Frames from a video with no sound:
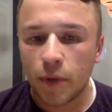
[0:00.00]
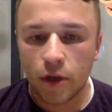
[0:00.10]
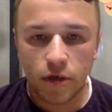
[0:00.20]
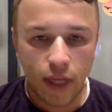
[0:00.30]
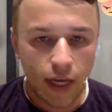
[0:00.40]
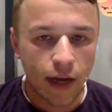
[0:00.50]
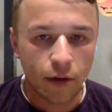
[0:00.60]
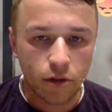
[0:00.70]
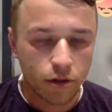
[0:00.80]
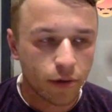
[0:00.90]
because I, I
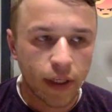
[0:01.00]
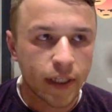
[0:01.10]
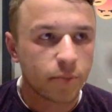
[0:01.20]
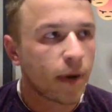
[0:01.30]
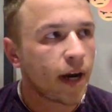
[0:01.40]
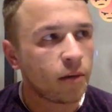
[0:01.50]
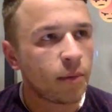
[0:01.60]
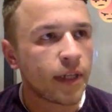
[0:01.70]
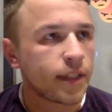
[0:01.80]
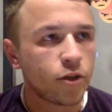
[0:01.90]
also really inspired
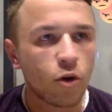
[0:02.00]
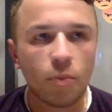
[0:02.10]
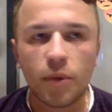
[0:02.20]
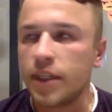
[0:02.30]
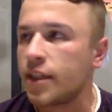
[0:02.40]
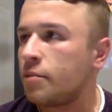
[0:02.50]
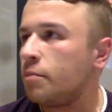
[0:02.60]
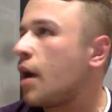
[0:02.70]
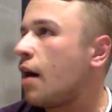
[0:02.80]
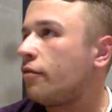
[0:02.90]
by such companies as
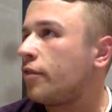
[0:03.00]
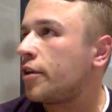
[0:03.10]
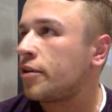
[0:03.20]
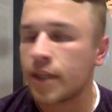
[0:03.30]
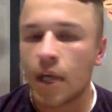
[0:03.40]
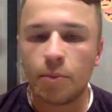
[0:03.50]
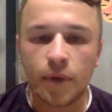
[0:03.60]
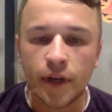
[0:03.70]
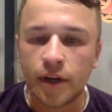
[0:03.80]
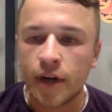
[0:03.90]
Buffer,
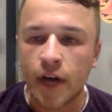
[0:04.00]
Zapier.